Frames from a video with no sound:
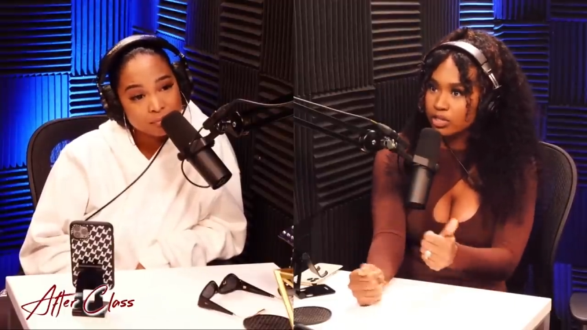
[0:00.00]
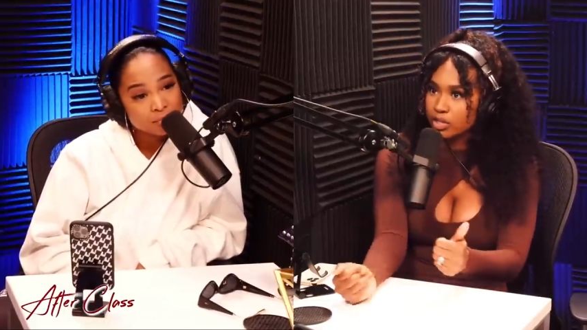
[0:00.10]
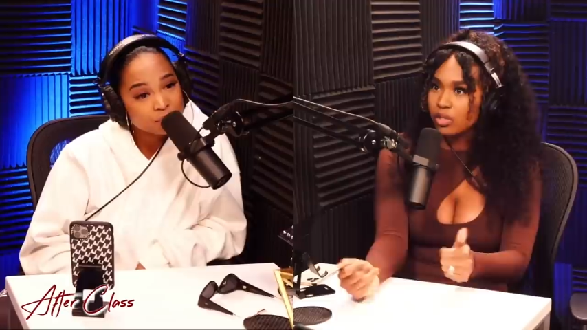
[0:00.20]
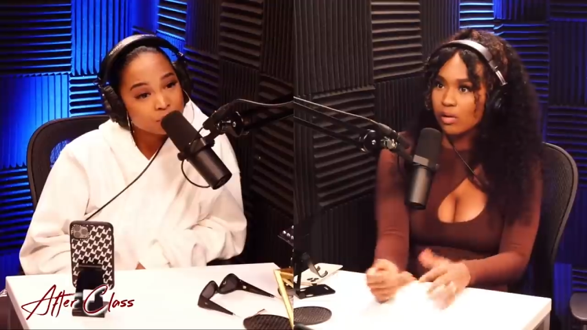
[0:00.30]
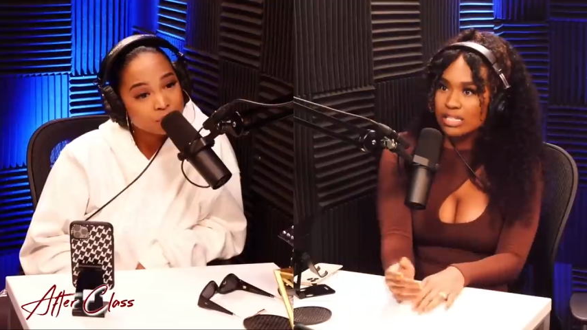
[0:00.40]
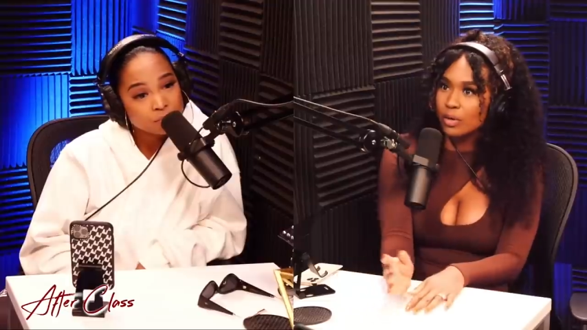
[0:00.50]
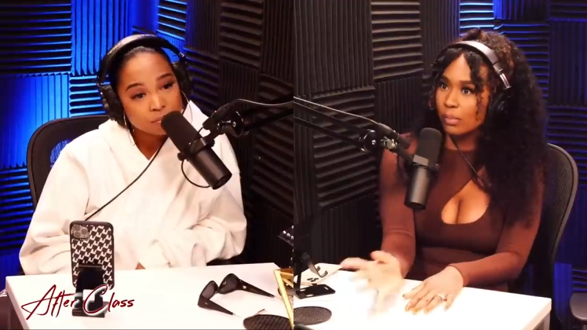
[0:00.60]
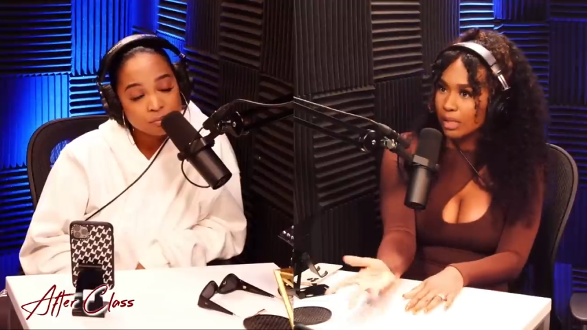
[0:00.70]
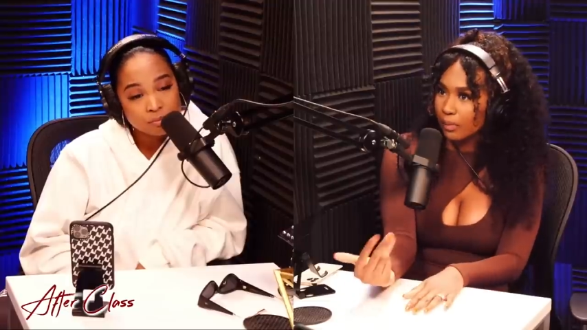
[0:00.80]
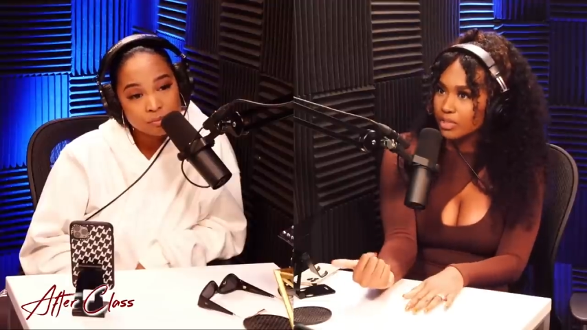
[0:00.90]
Speaker 1: you know, because
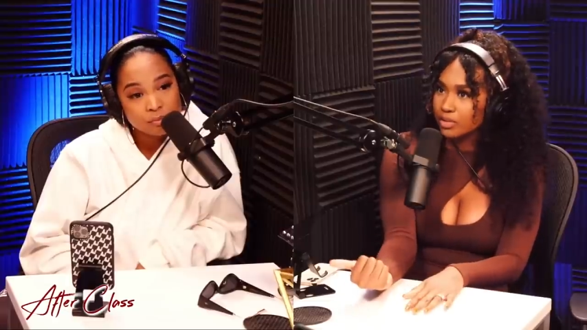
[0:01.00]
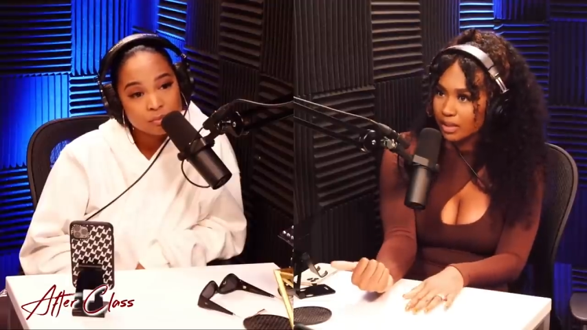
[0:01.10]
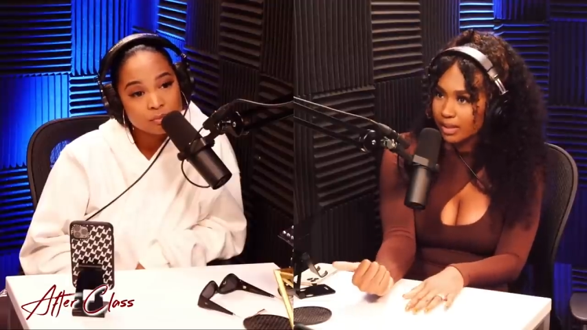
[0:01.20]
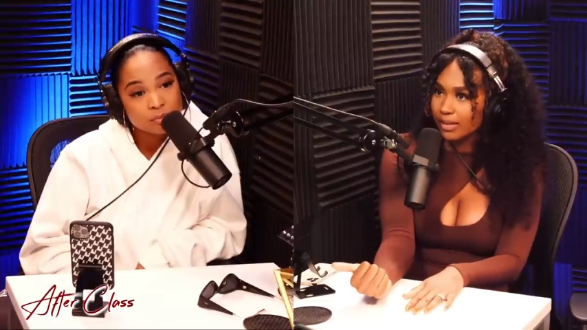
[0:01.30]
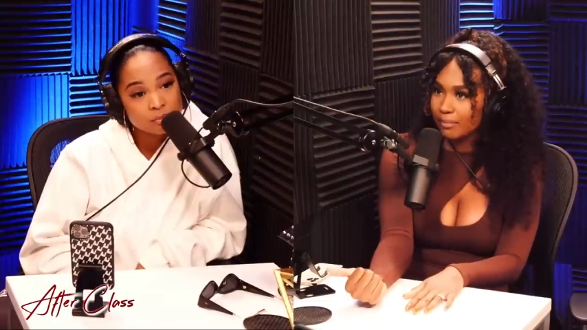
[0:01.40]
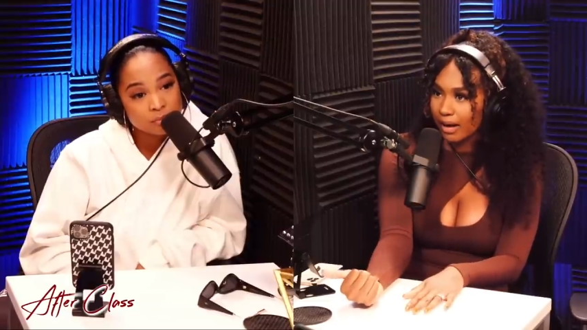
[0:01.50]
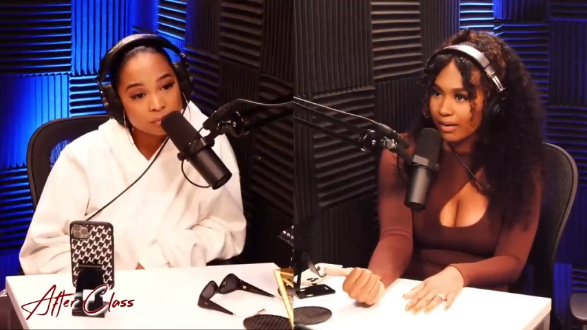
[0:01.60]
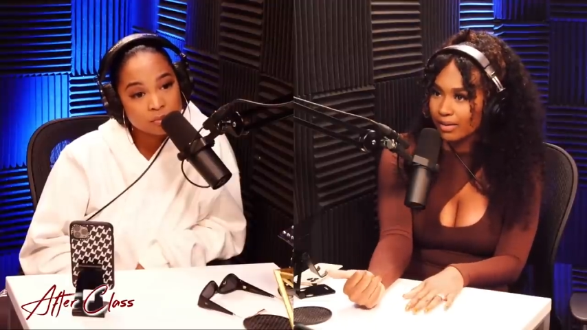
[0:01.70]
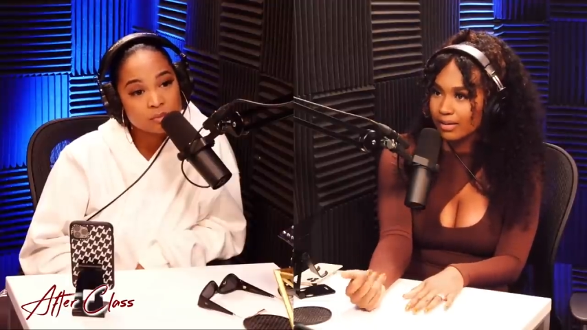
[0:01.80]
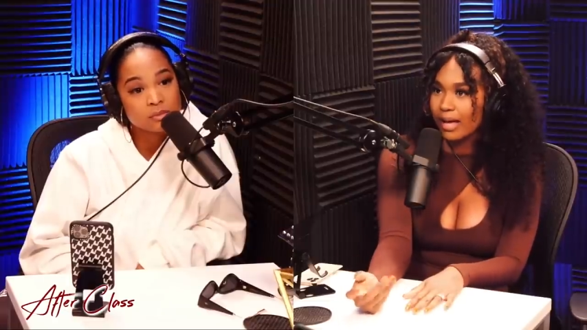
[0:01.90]
normally once you get
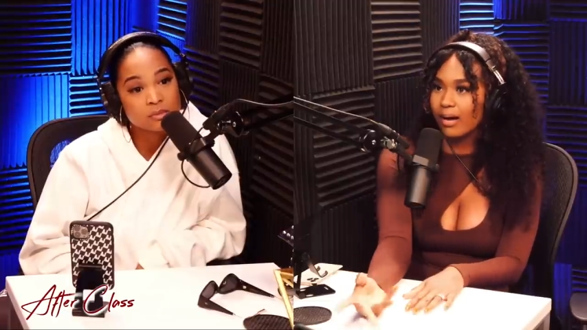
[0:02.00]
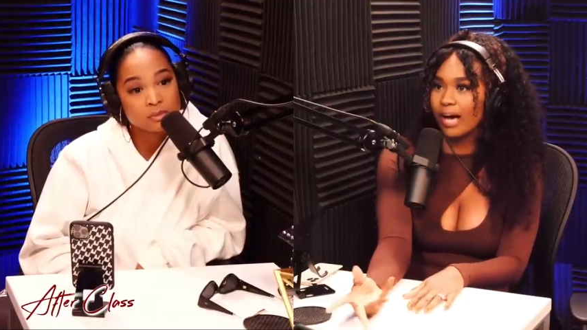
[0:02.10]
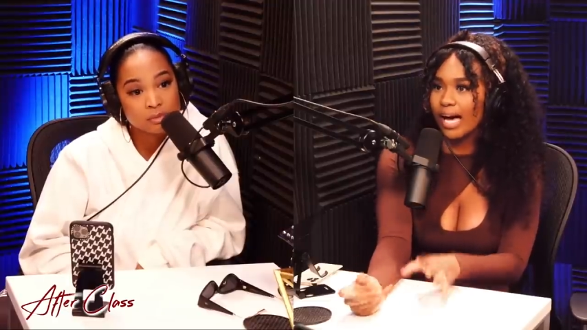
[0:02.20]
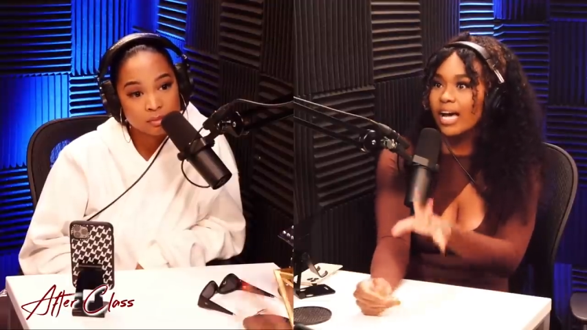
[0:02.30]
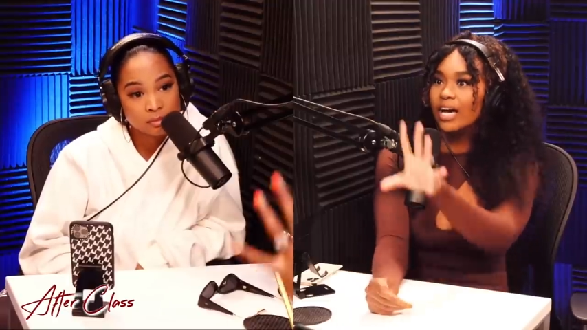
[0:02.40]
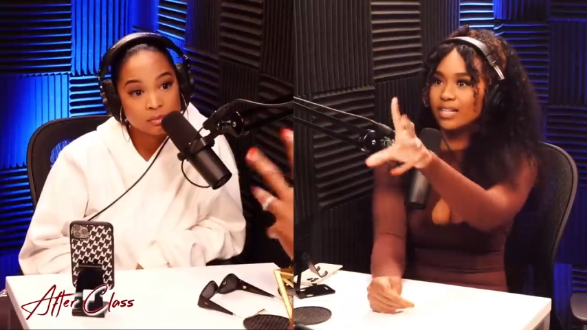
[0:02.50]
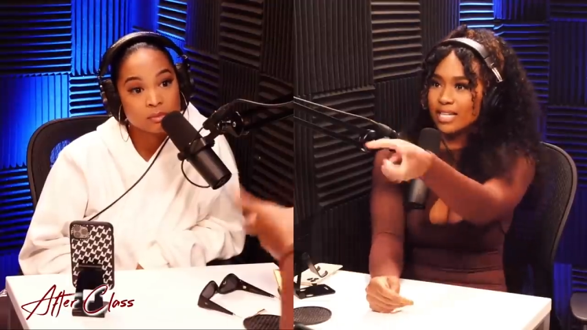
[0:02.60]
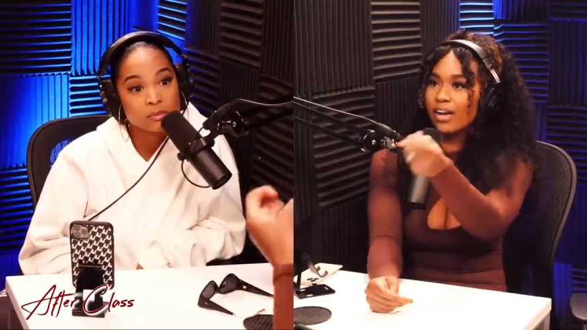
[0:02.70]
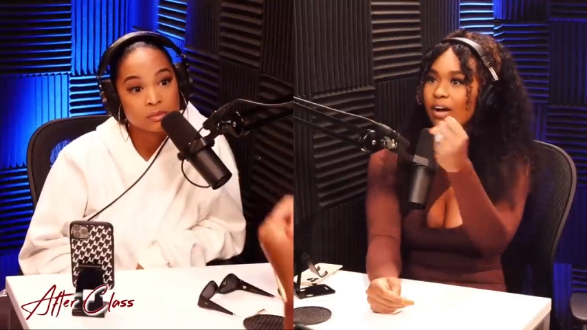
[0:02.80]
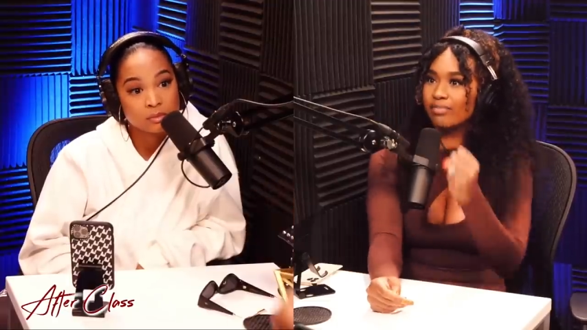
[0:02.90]
married, they're like, okay,
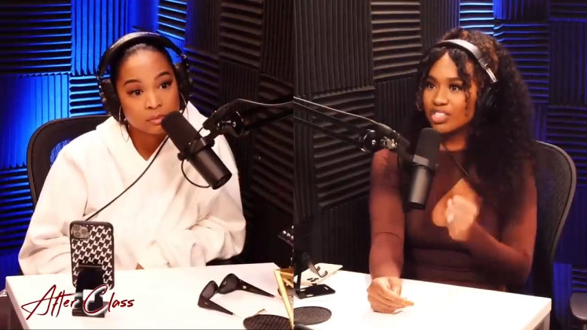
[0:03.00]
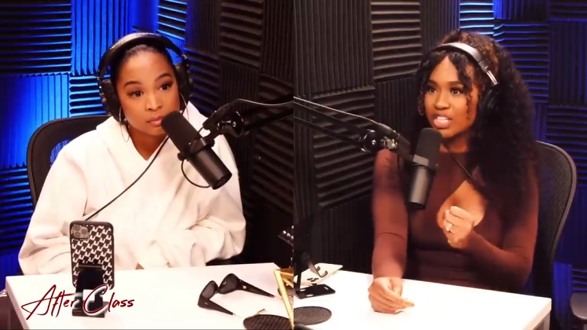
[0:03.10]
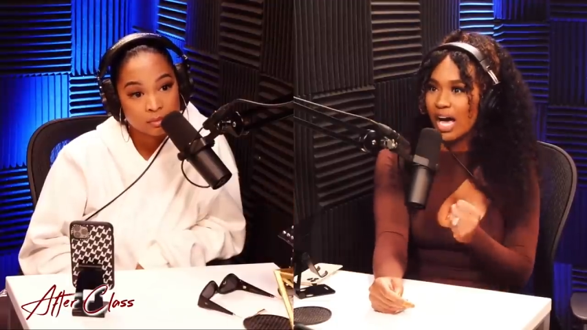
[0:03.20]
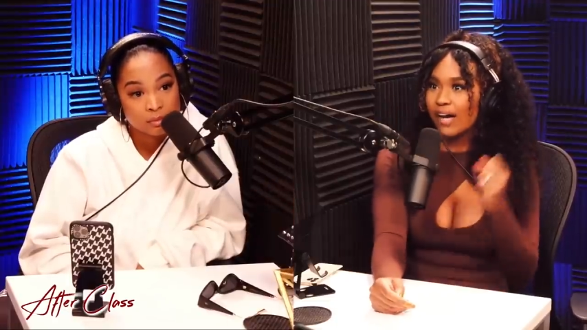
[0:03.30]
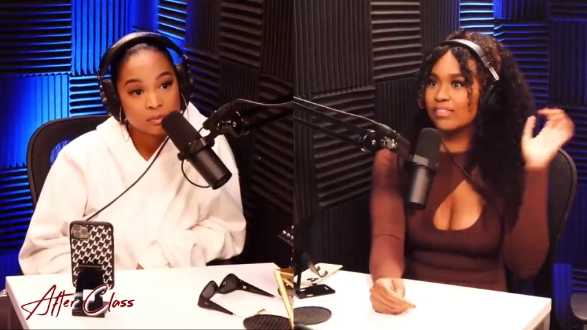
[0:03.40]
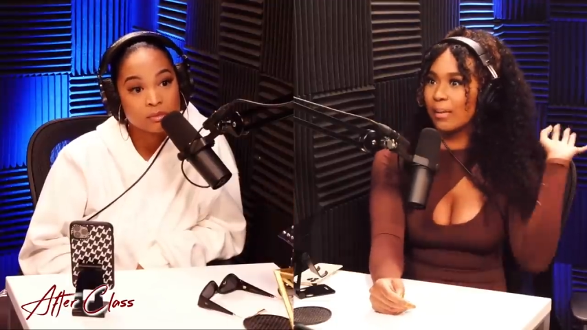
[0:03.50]
take her off the shelf.